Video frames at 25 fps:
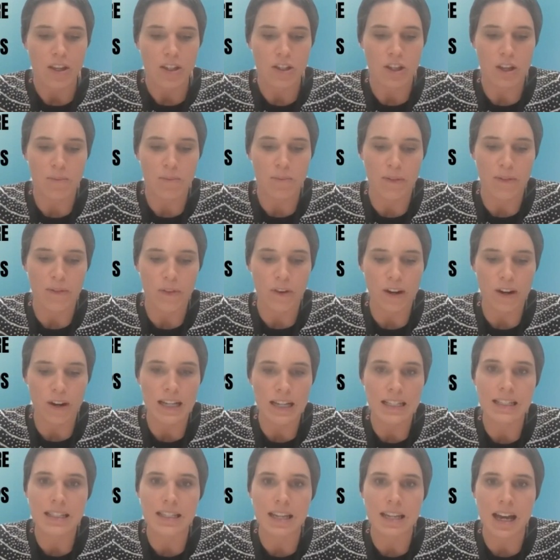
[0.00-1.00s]
So before I
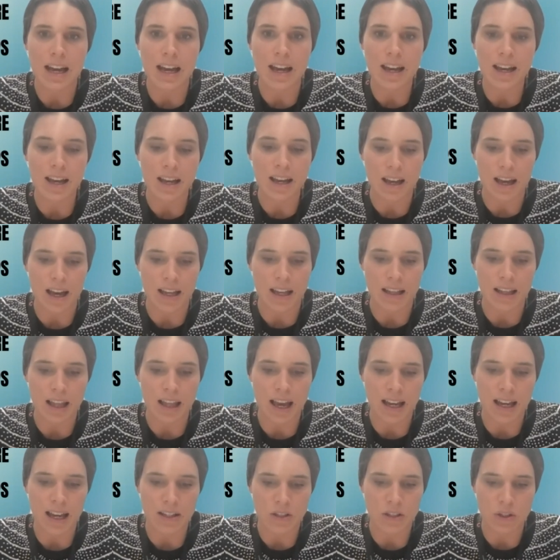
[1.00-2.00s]
start, I'd
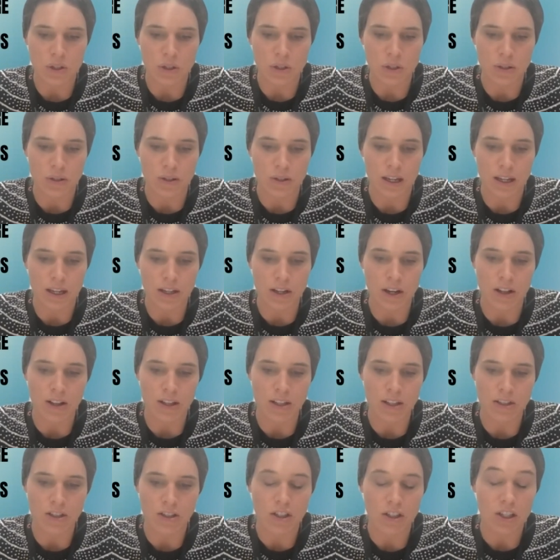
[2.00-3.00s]
like to
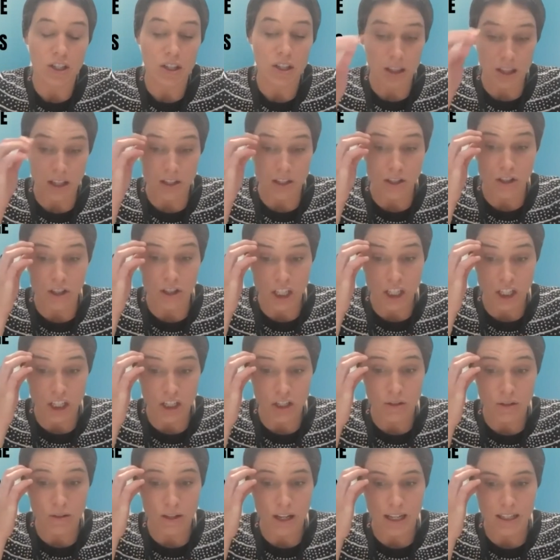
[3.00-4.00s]
acknowledge the
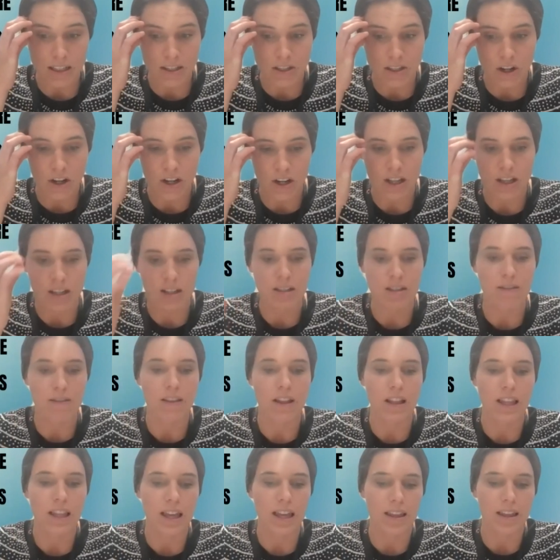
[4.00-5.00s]
traditional custodians of
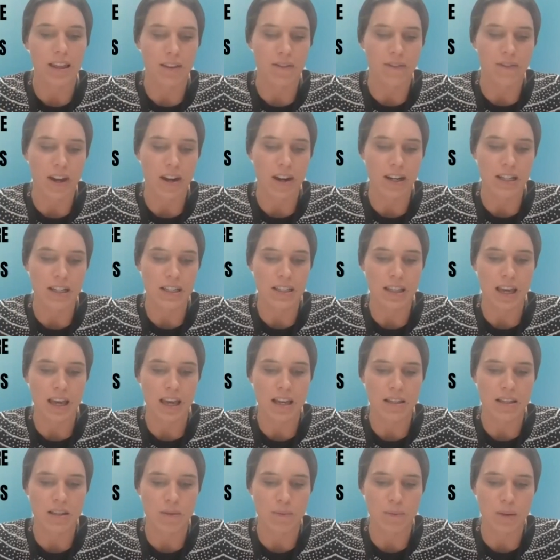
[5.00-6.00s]
the various
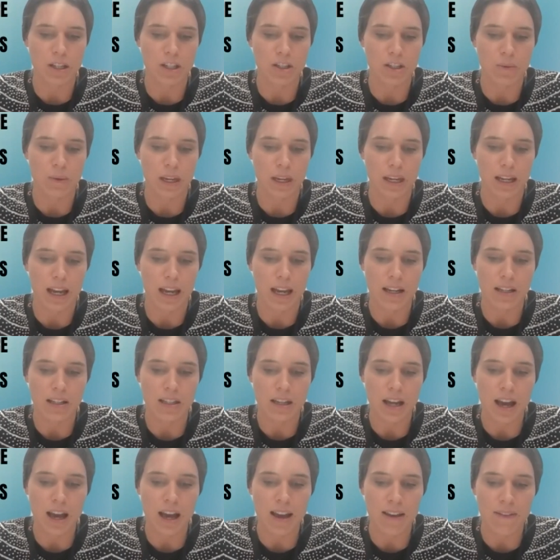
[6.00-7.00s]
lands on which we connect
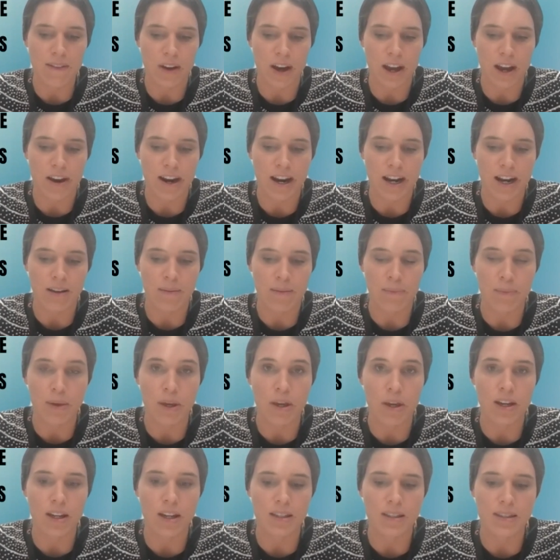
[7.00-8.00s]
tonight via our
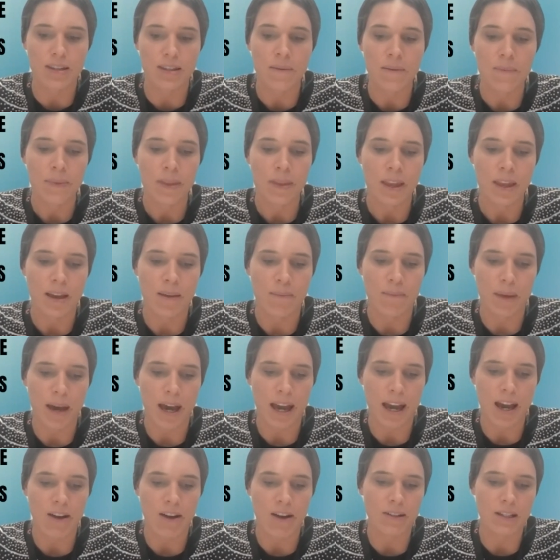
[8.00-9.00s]
computers and
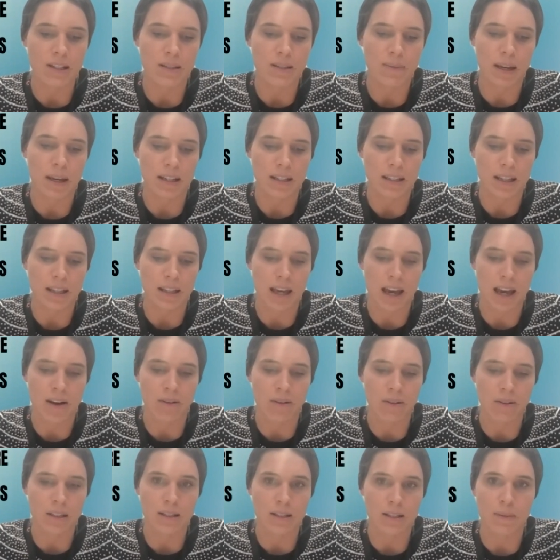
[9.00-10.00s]
pay our respect to their
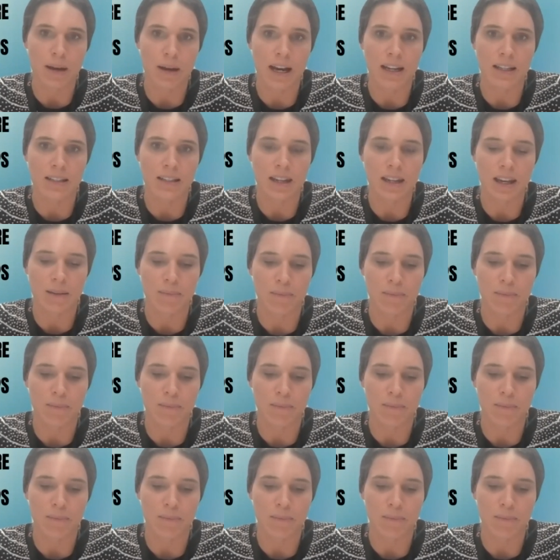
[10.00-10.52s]
elders past